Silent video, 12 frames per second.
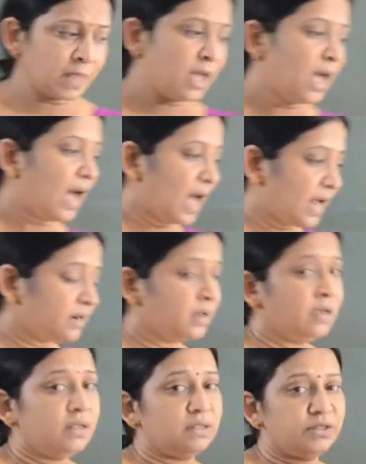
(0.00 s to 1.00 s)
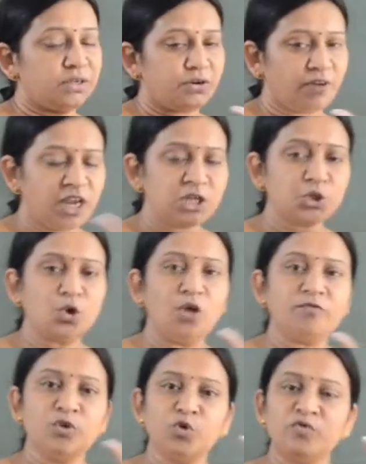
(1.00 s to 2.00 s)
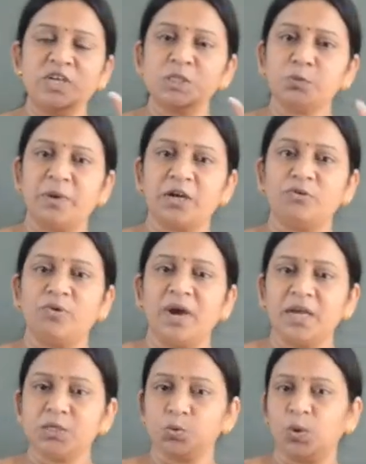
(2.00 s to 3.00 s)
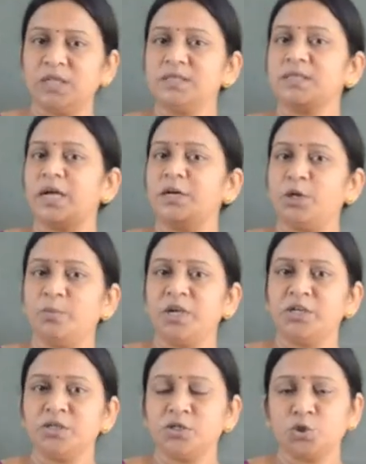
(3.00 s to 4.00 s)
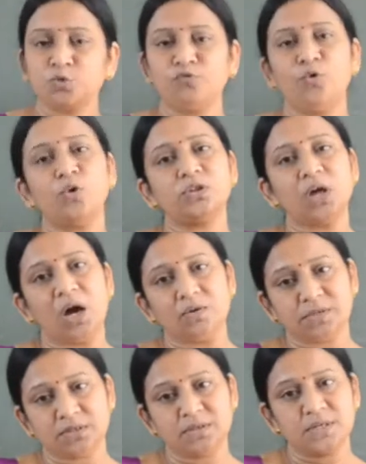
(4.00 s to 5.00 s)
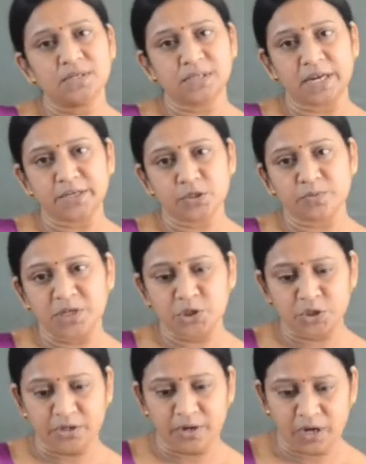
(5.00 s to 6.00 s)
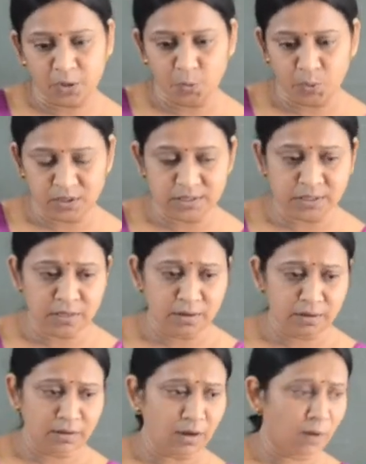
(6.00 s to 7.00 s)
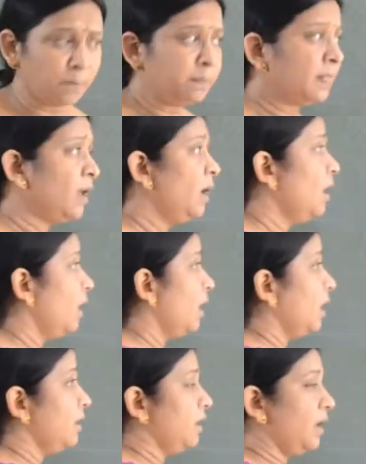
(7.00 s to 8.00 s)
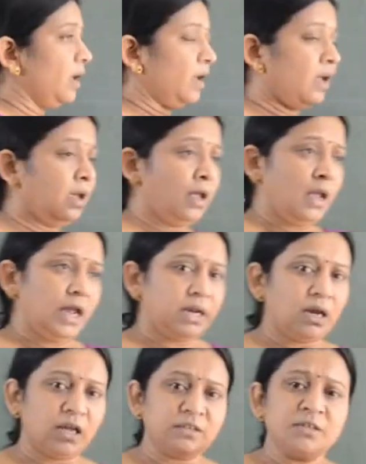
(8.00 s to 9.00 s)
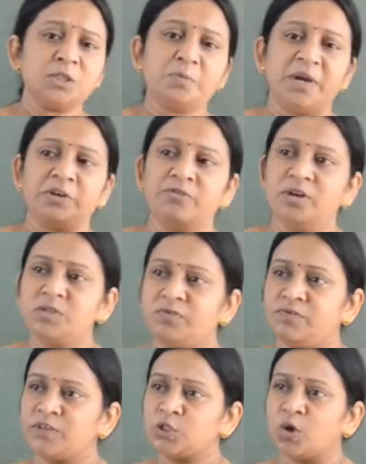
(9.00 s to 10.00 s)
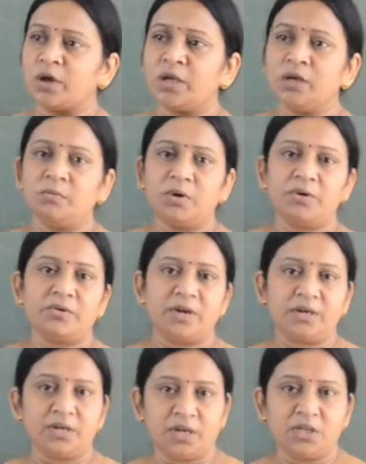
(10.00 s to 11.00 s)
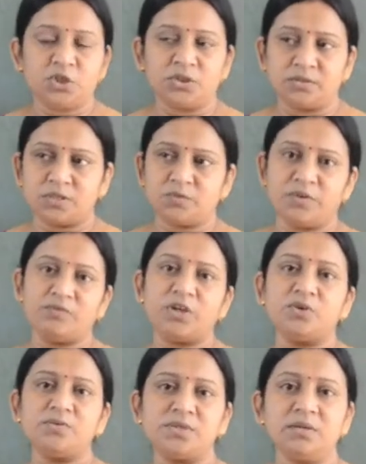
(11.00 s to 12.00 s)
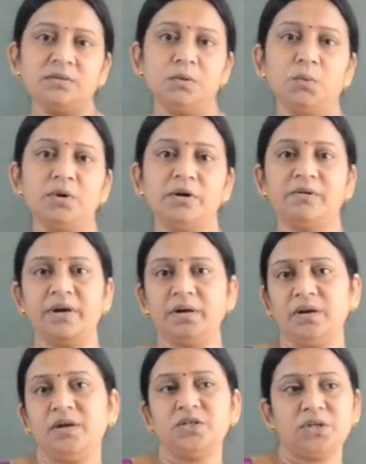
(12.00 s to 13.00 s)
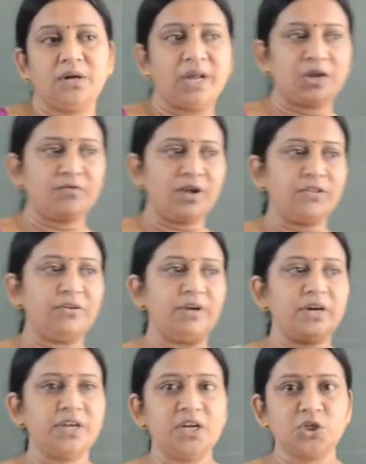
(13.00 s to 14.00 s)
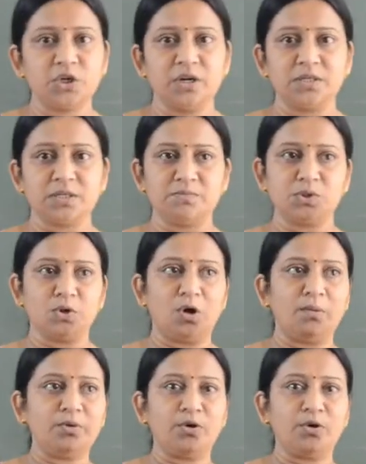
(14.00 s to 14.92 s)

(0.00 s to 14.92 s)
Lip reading: and the range of UV spectra is 1 centimeter to 4000 centimeter inverse. Now in other spectras we were talking about radiations, we were using the word radiation like when the radiation is absorbed or